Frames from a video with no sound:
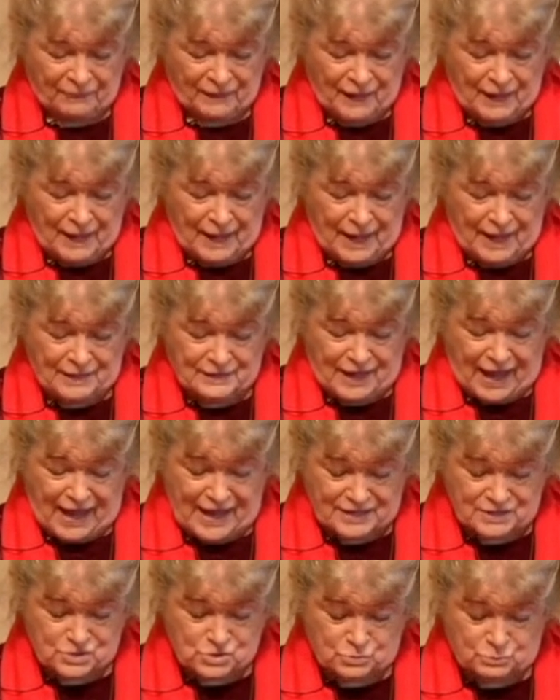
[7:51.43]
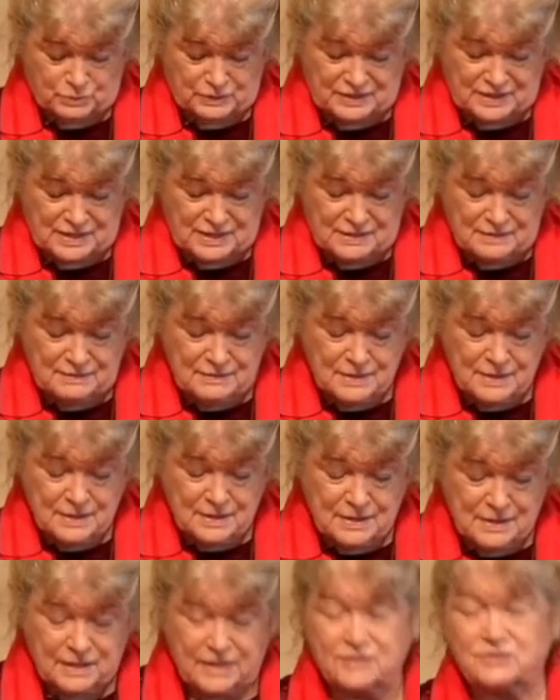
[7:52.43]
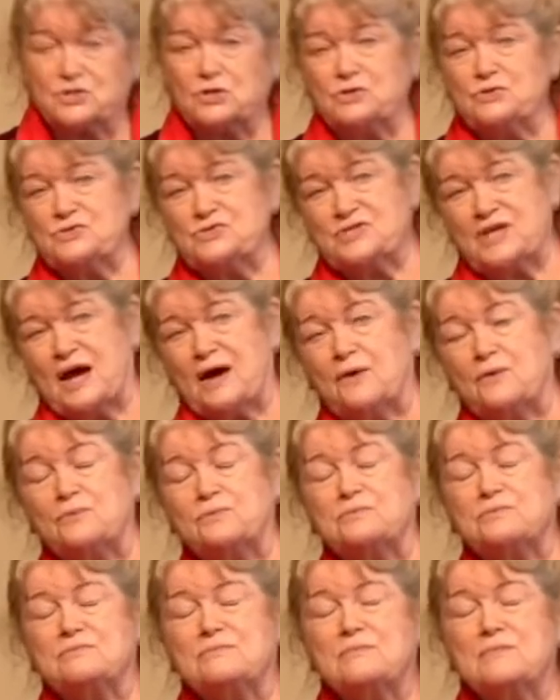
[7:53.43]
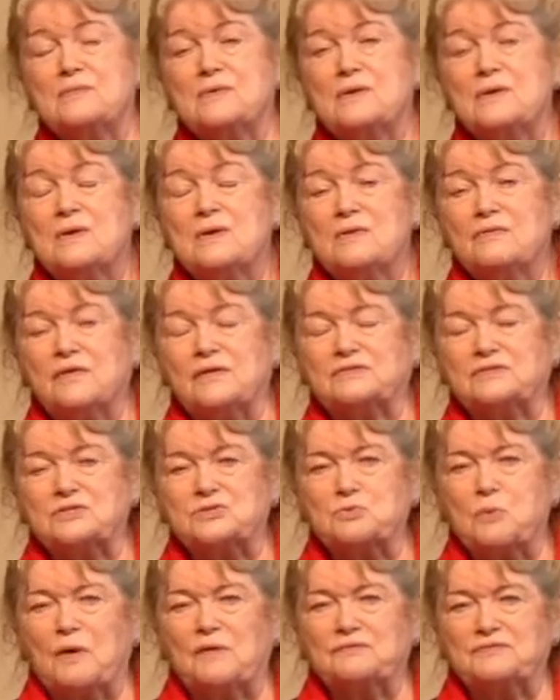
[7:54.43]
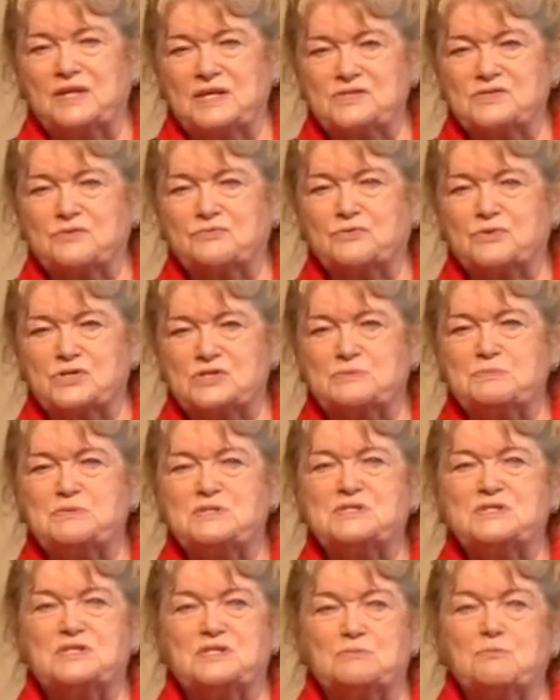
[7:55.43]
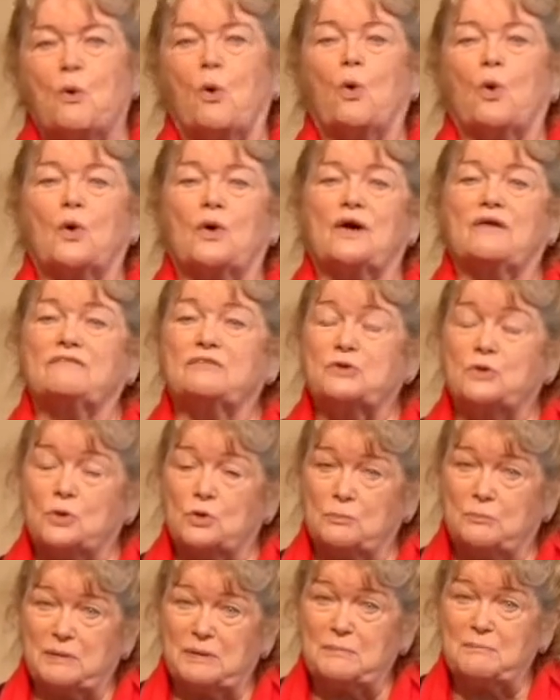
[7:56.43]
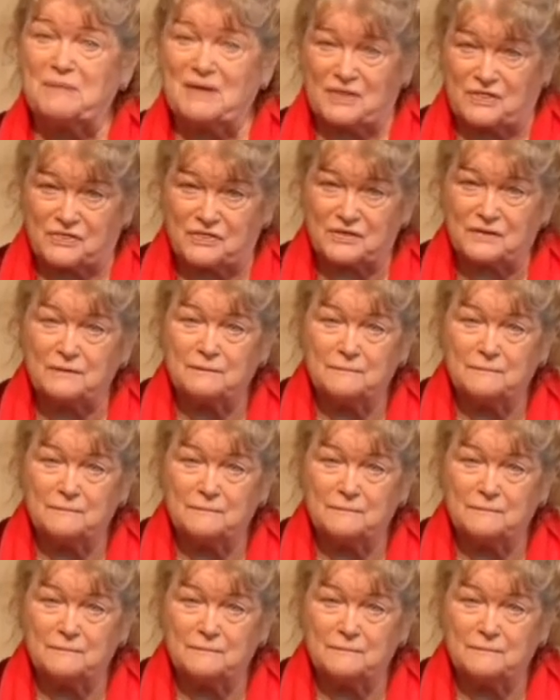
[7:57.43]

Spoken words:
And actually, it turns out that the 12 Days of Christmas is more of an urban myth.